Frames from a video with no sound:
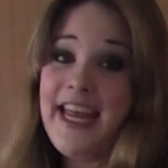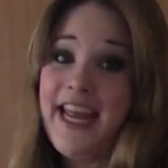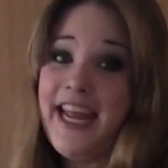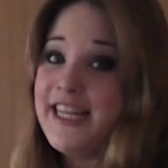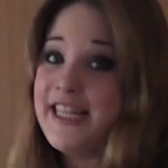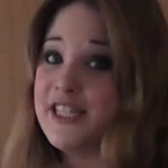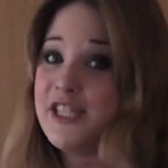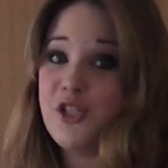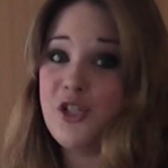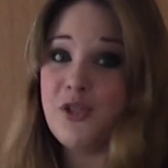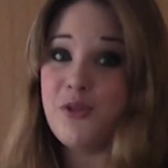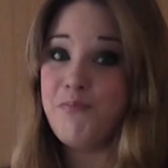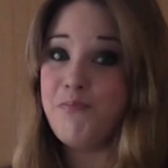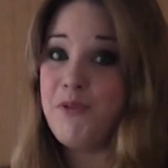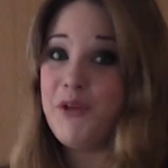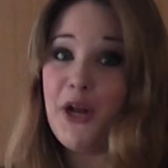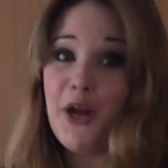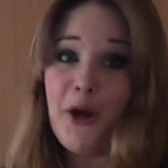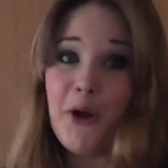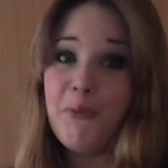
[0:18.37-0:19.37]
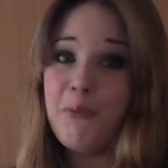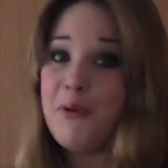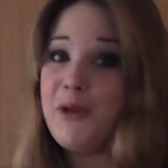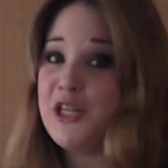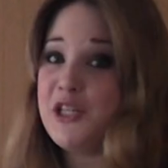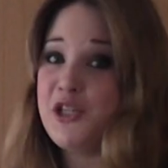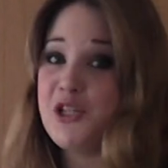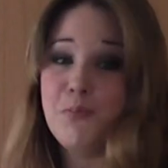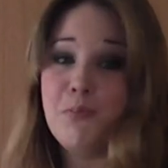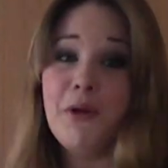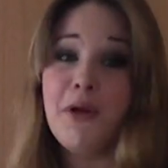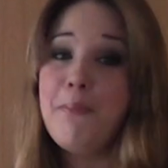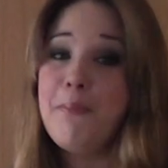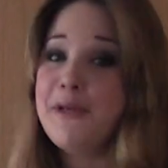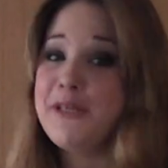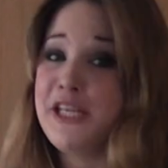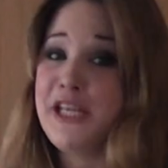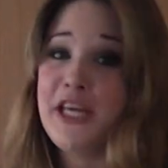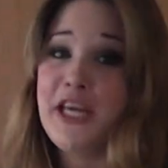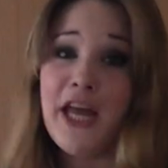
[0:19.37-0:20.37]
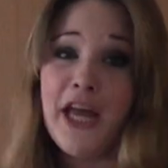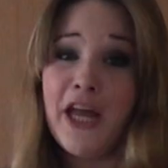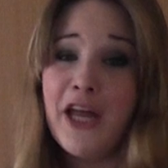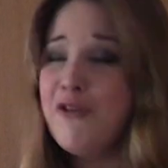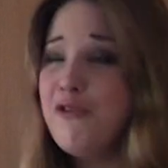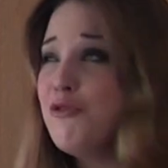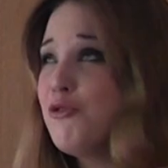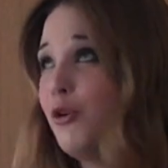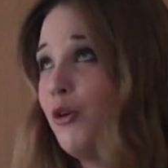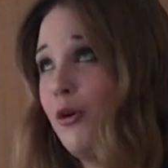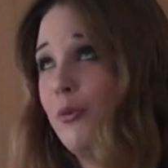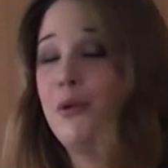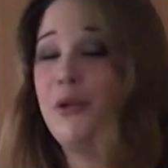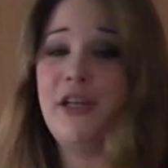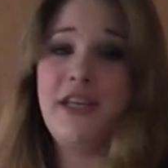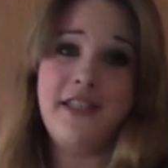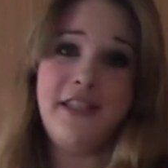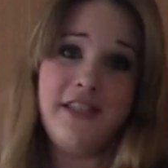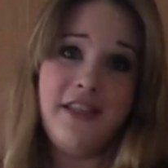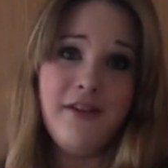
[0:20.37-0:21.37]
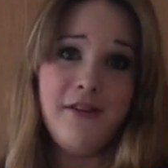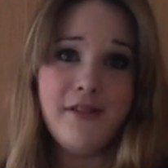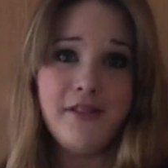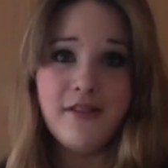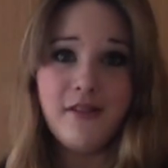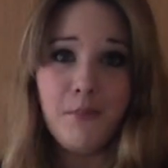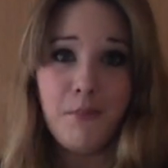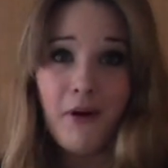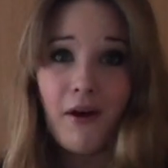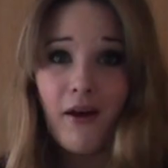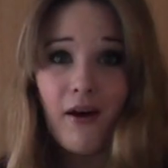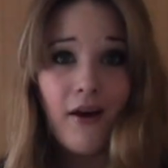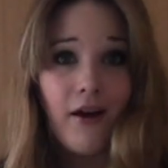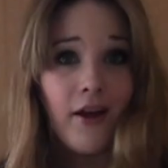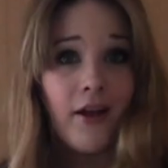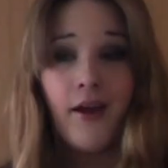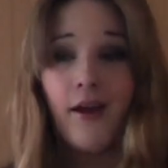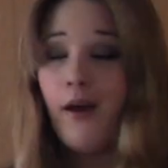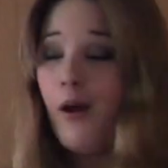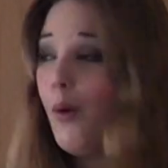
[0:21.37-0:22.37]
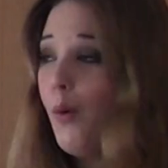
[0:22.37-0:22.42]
It's just been a busy year. Normal excuses apply.